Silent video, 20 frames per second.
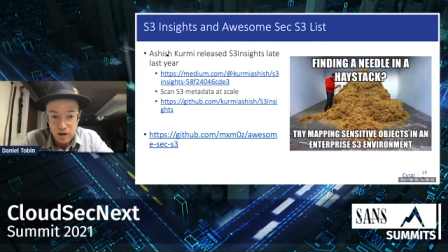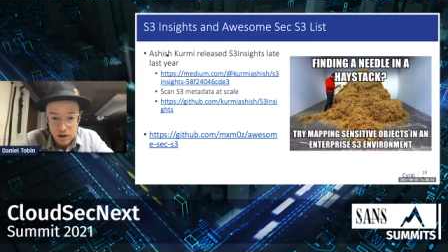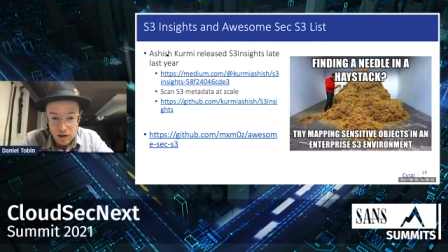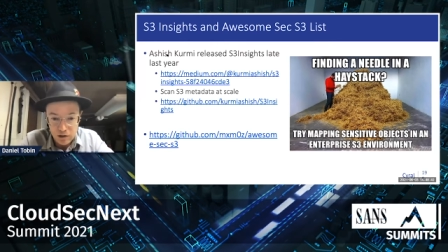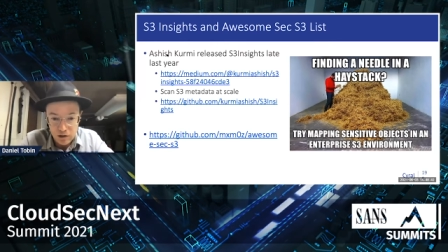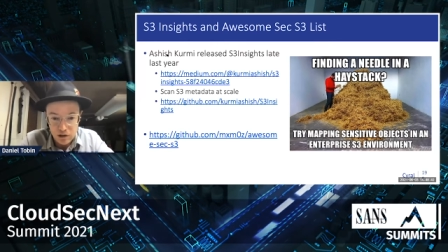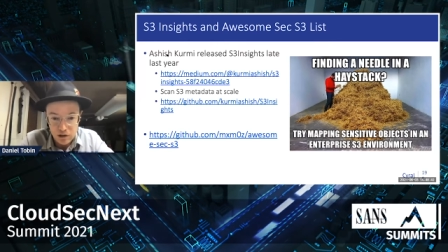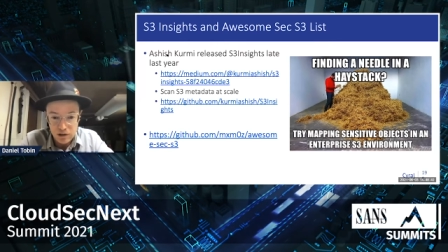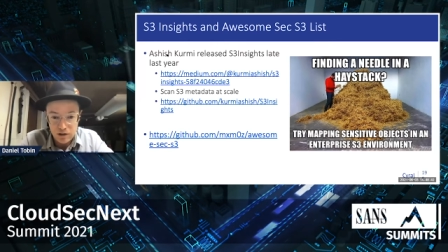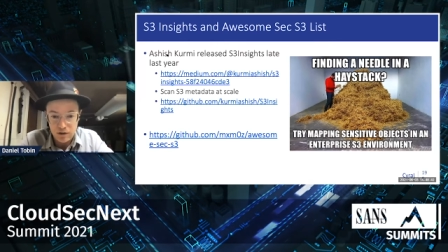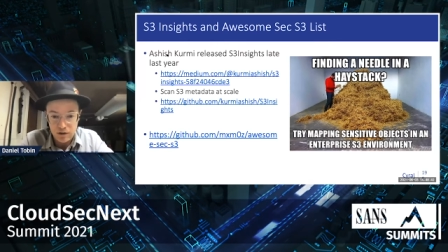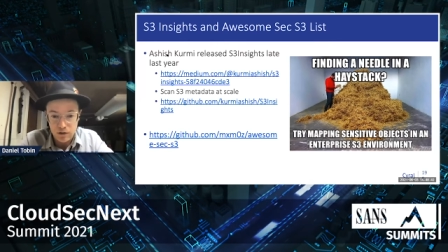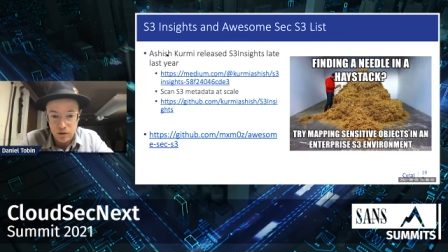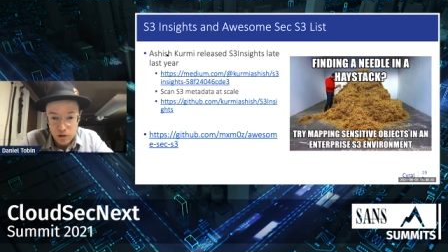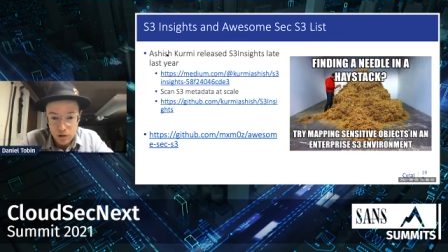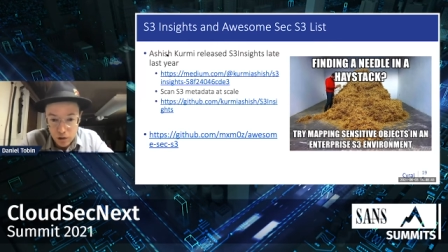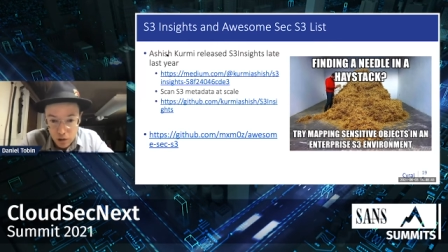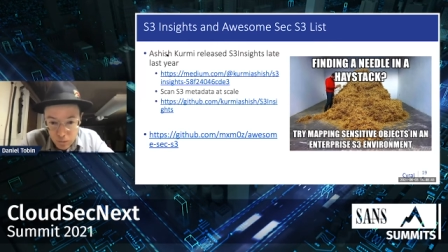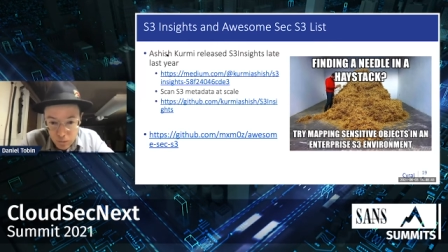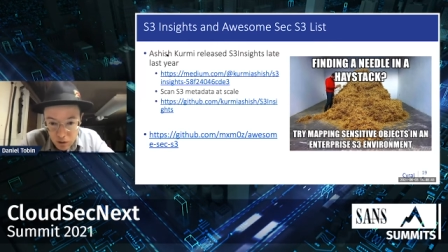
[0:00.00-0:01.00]
Ashish
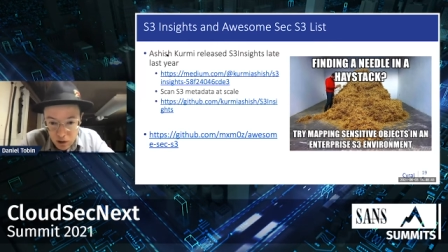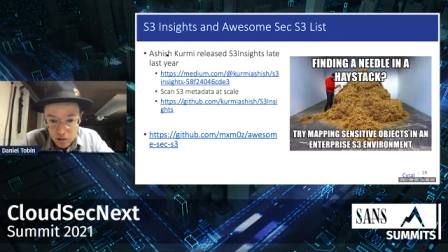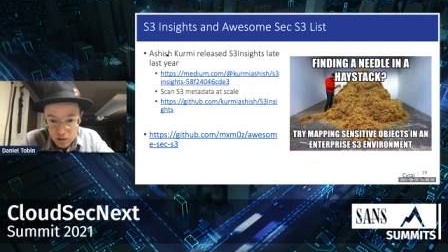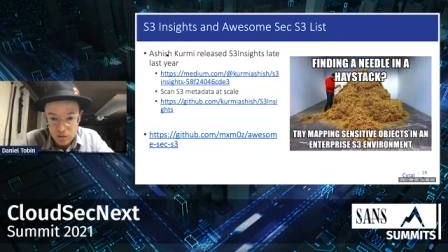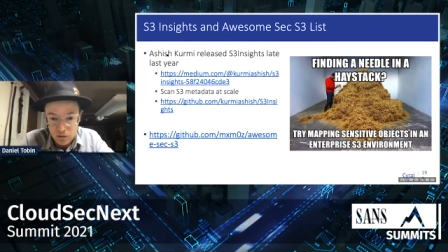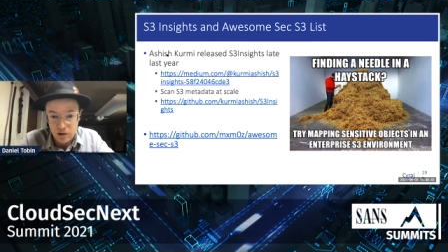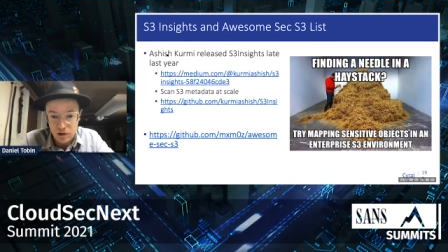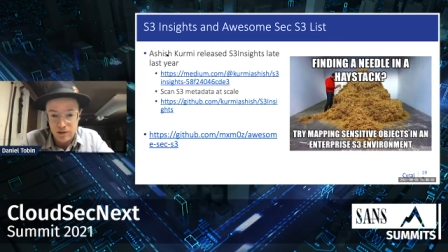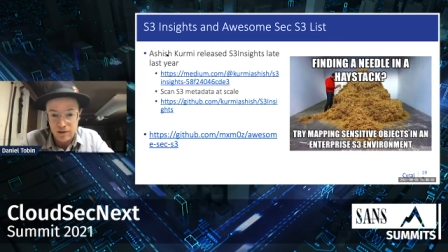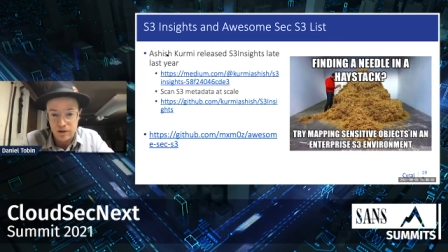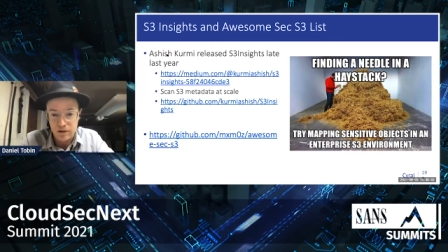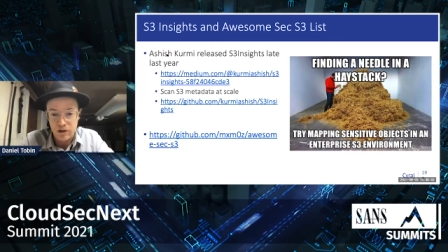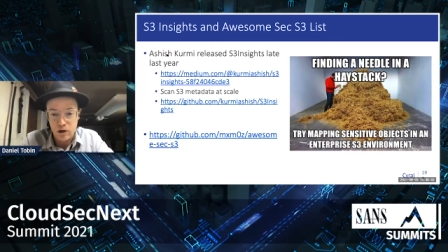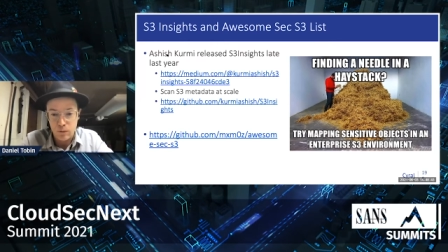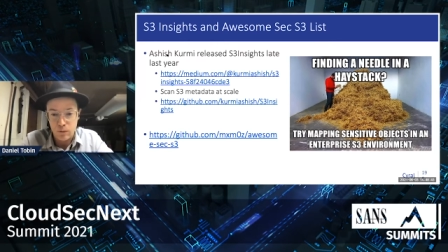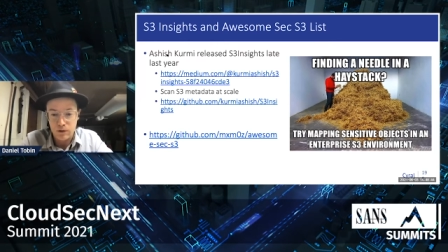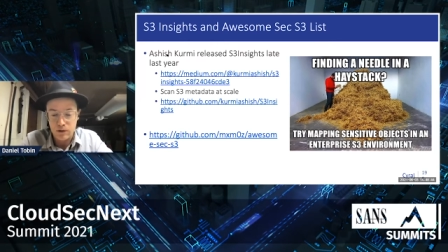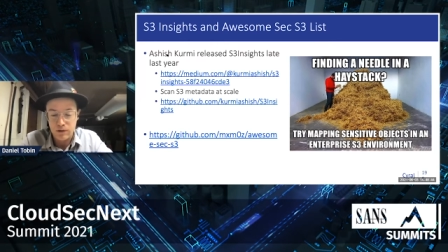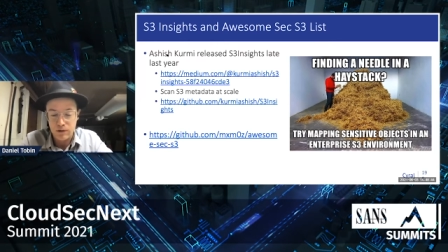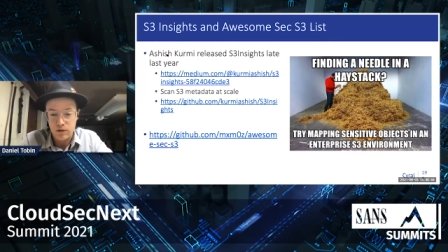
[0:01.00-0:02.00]
Kurmi recently
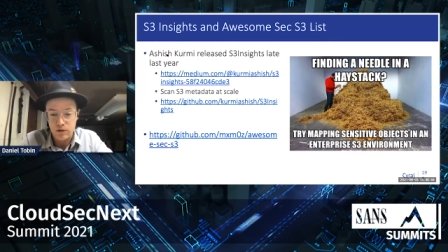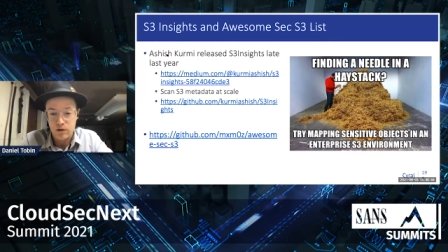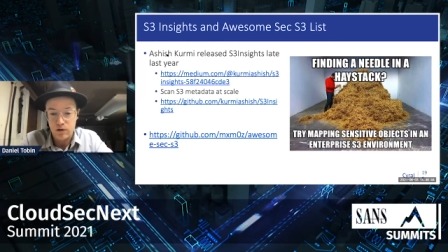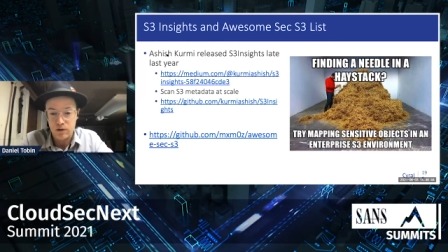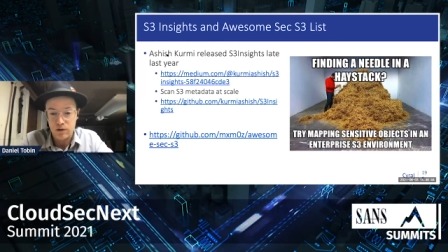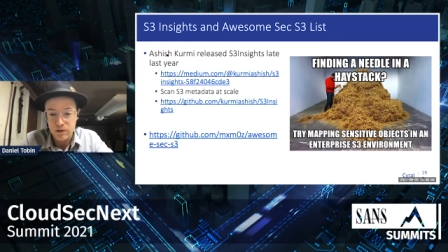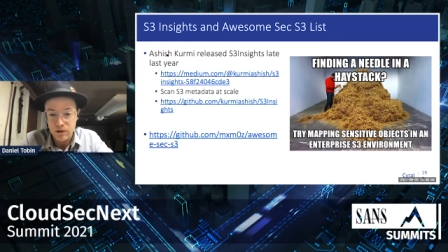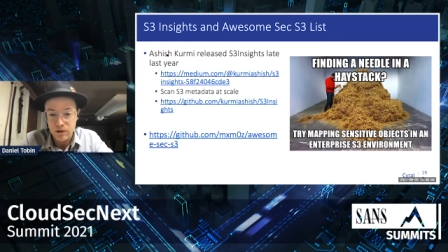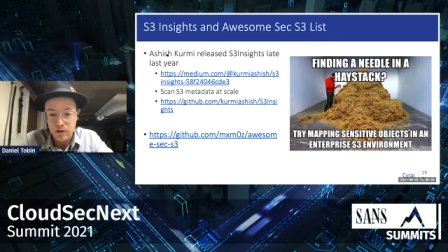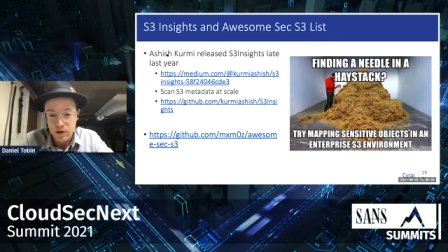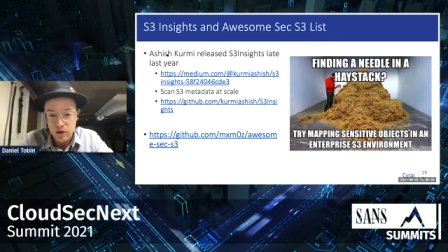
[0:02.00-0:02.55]
open sourced